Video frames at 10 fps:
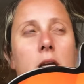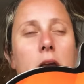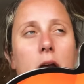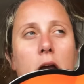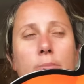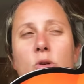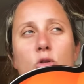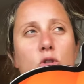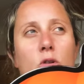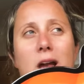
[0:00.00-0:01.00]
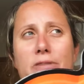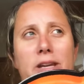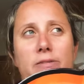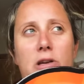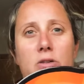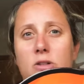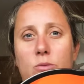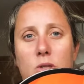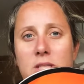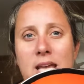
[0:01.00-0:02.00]
I'm not sure, I haven't even looked at
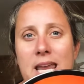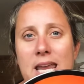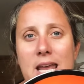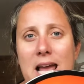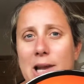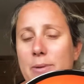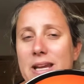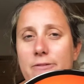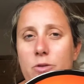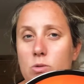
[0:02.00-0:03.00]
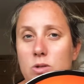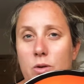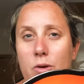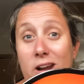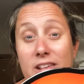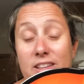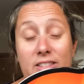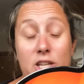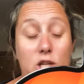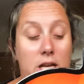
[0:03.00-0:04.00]
what day Halloween falls on or anything
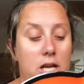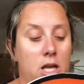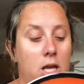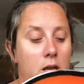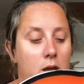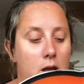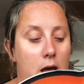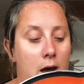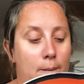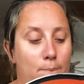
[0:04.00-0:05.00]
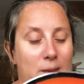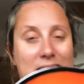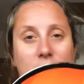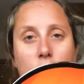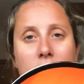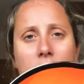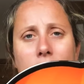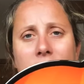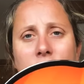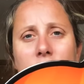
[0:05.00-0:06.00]
this year, but either way, I'm
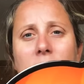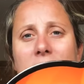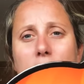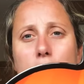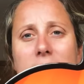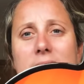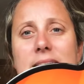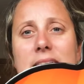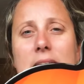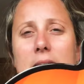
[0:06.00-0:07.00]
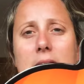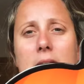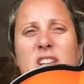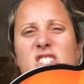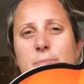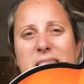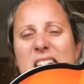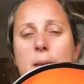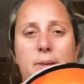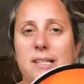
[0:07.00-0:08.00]
gonna do like a picky tea and just make it
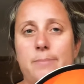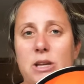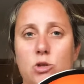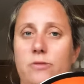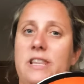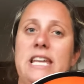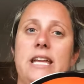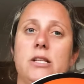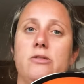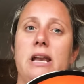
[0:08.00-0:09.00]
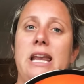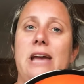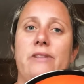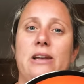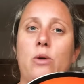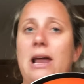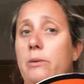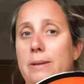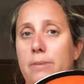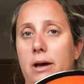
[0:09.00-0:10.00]
a bit special for the kids, really have a little
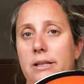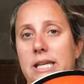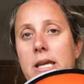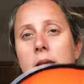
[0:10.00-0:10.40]
Halloween party.